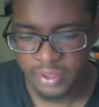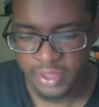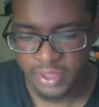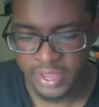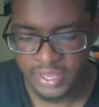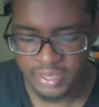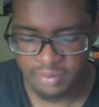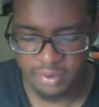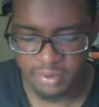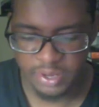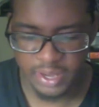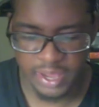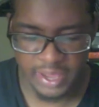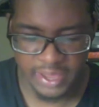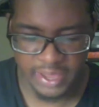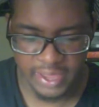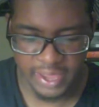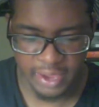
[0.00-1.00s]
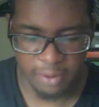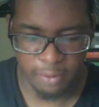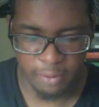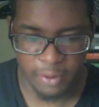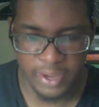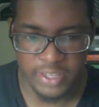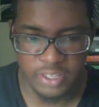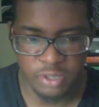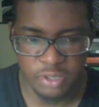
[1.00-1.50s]
It's something I can't
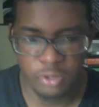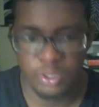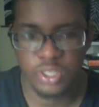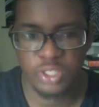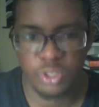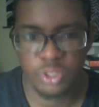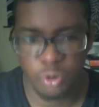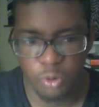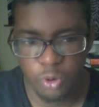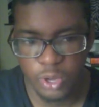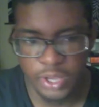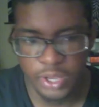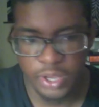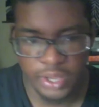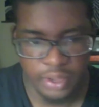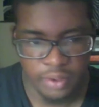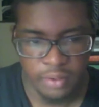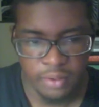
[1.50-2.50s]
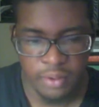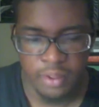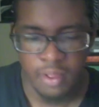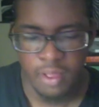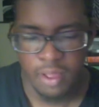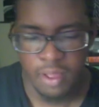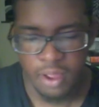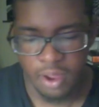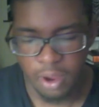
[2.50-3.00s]
wait to enjoy
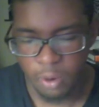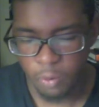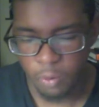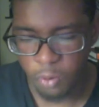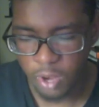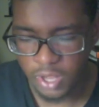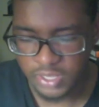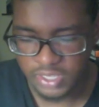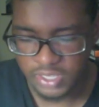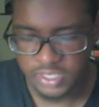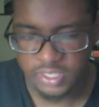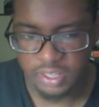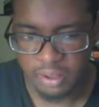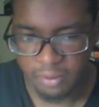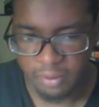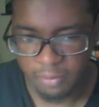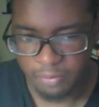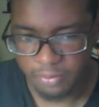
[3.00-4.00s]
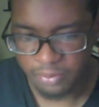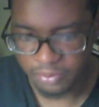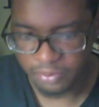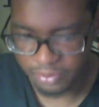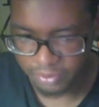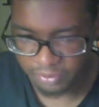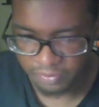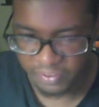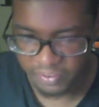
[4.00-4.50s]
once it's
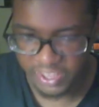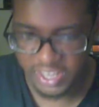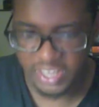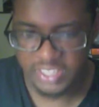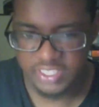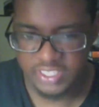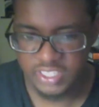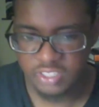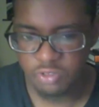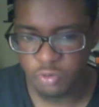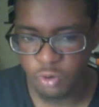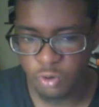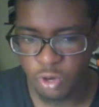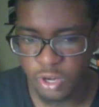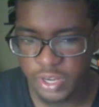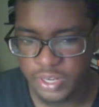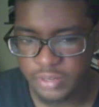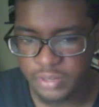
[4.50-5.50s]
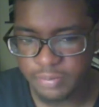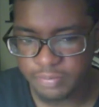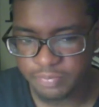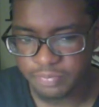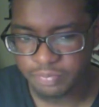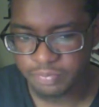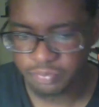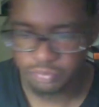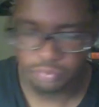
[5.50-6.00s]
finished its run.
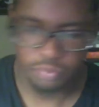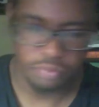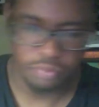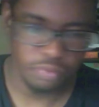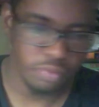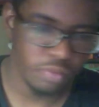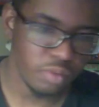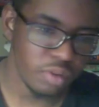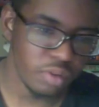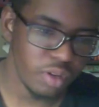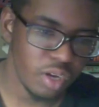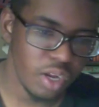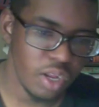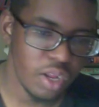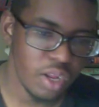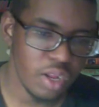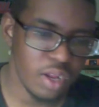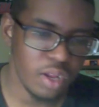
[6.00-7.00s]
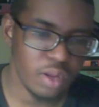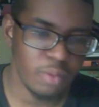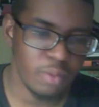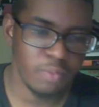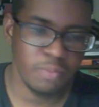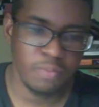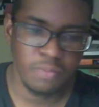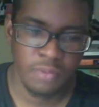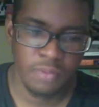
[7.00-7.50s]

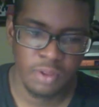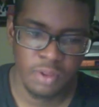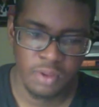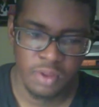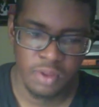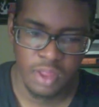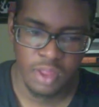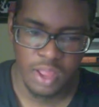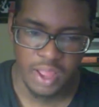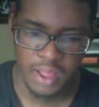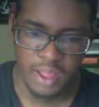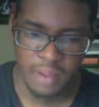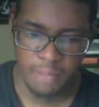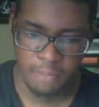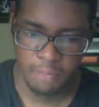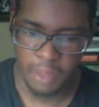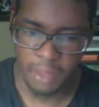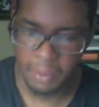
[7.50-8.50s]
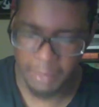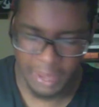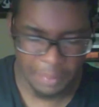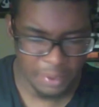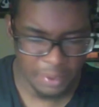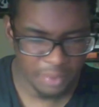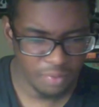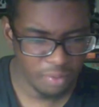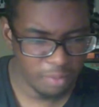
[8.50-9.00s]
I may pick
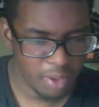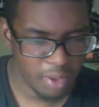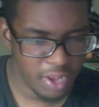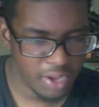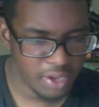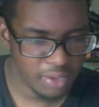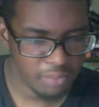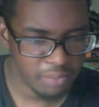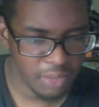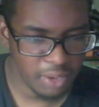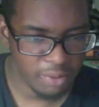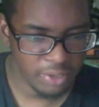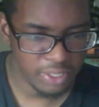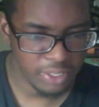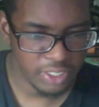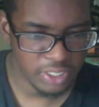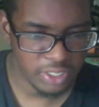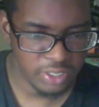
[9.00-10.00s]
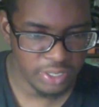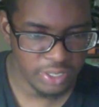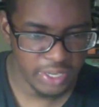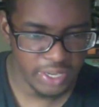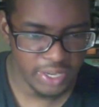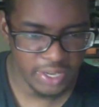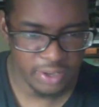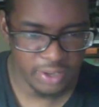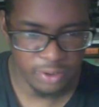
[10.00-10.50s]
up a manga. I'm not really sure yet.
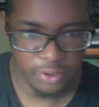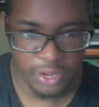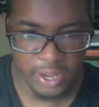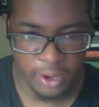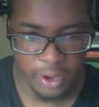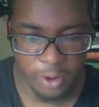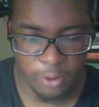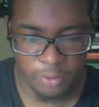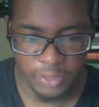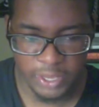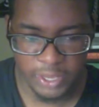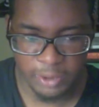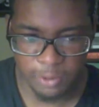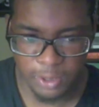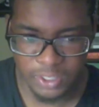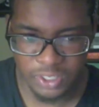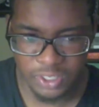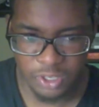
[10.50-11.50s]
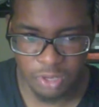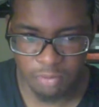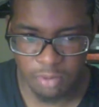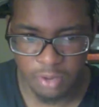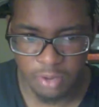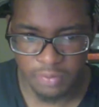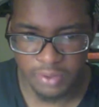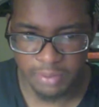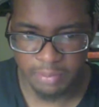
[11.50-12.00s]
I know that whole thing runs on a
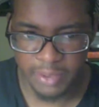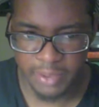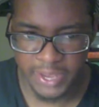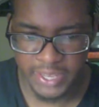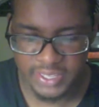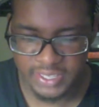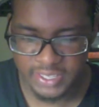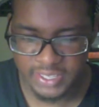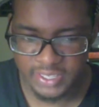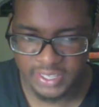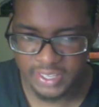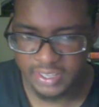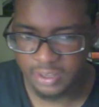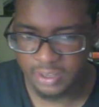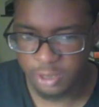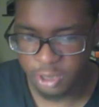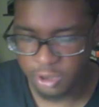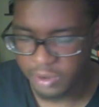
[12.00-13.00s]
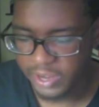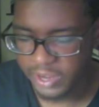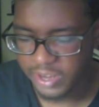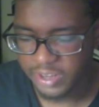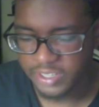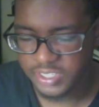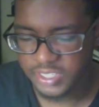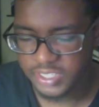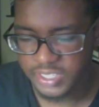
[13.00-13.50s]
monthly basis and the creator
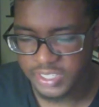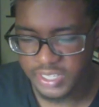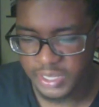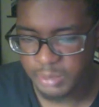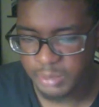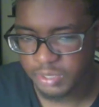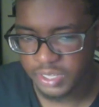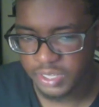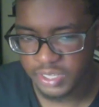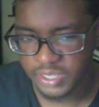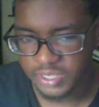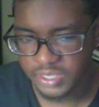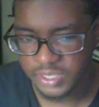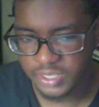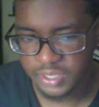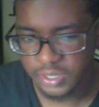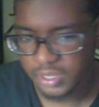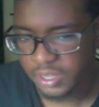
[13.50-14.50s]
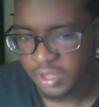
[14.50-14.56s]
just keeps getting sick.